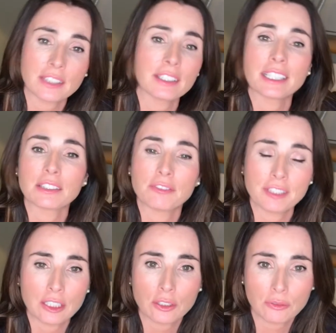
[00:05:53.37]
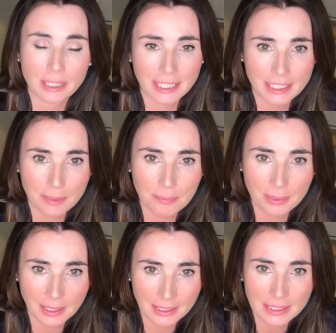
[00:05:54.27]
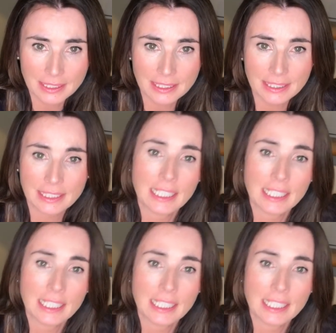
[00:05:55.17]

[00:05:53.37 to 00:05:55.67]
is filler-related blindness.